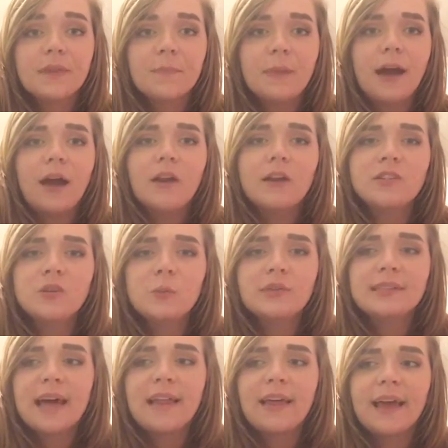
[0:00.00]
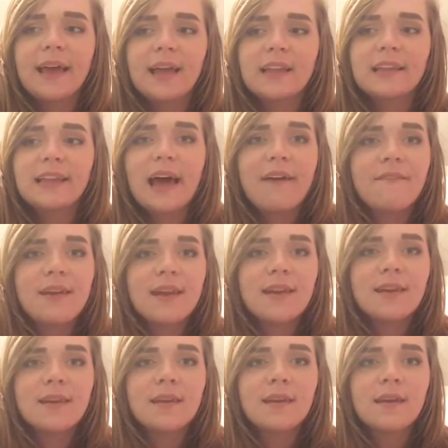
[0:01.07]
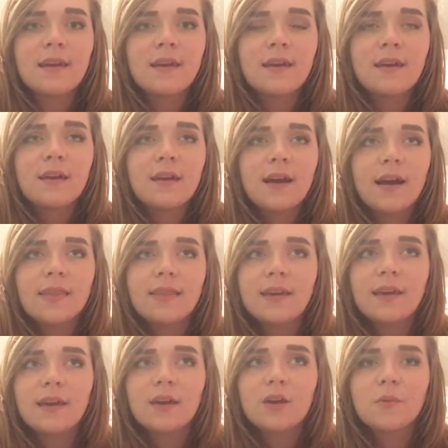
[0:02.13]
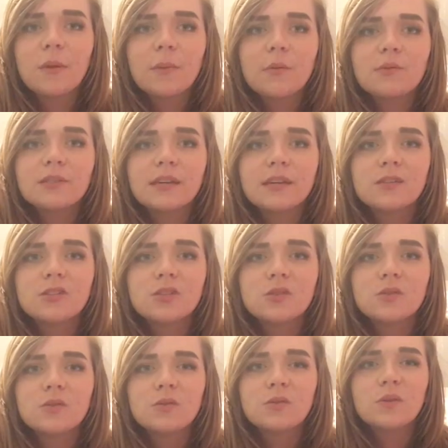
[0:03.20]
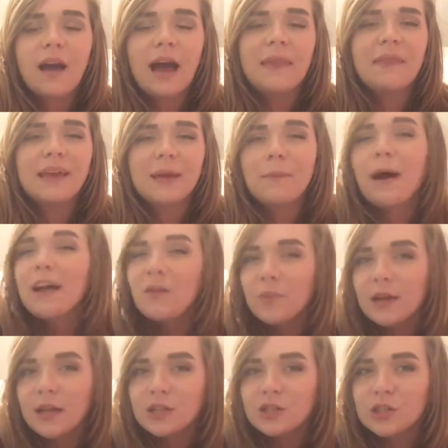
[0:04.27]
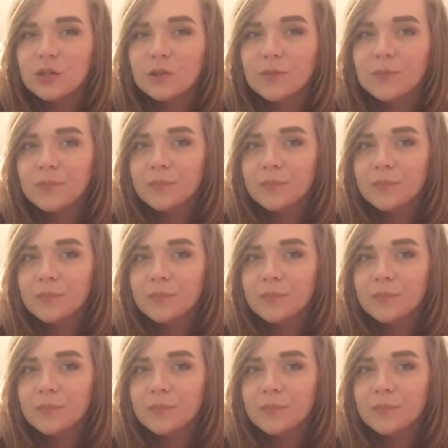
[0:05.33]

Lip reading: My audition was at like 11, I think, or maybe it was like 2. I think it might have been at 2.